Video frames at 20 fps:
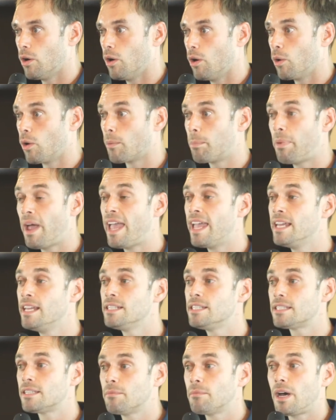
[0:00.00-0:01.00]
or
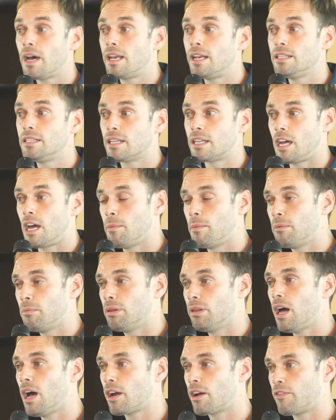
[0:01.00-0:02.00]
paying somebody to come and
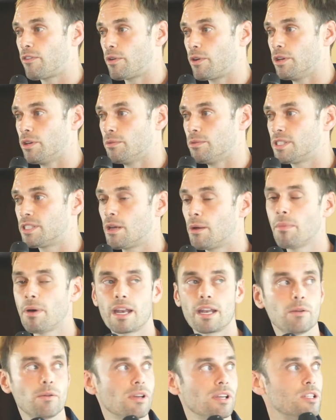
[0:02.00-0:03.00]
blog for you.
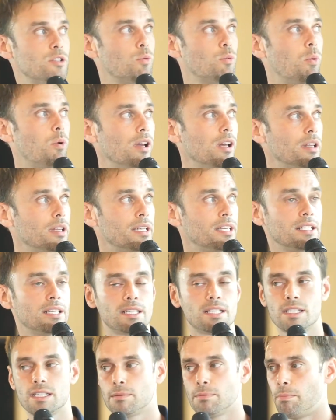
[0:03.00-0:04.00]
Somebody is willing
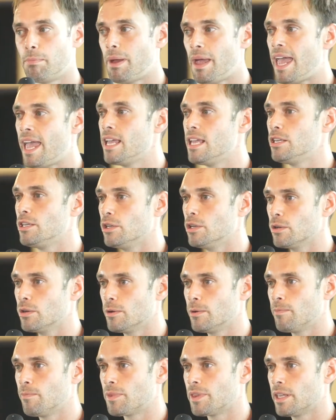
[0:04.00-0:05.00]
to pay
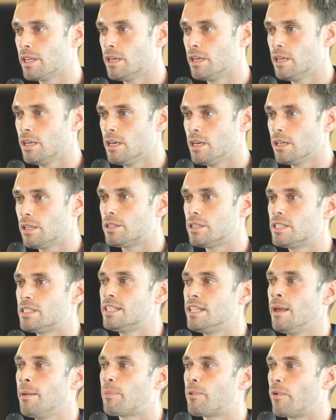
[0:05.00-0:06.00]
you to
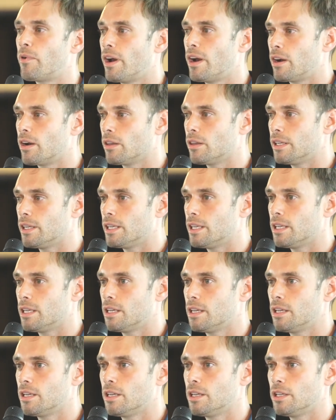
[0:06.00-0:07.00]
temporarily
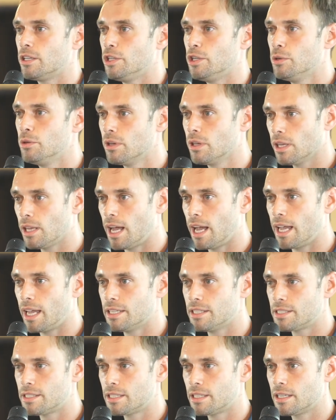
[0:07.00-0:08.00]

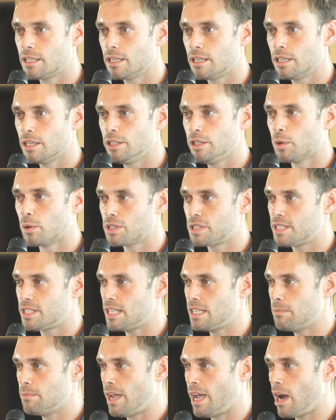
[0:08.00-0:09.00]
utilize your
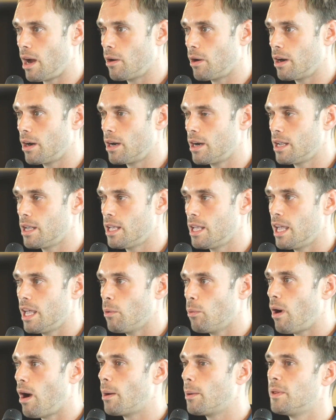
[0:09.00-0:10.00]
steem power.
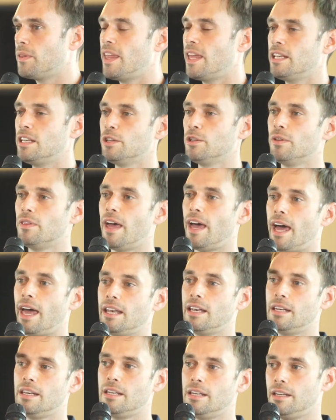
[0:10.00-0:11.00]
And why would they do that?